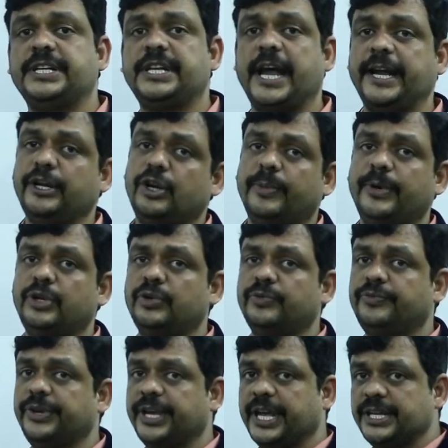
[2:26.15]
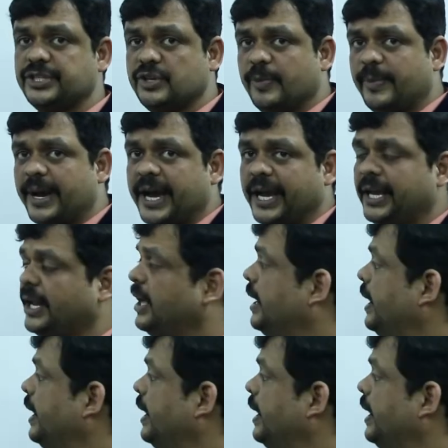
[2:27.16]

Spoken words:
time domain to frequency domain,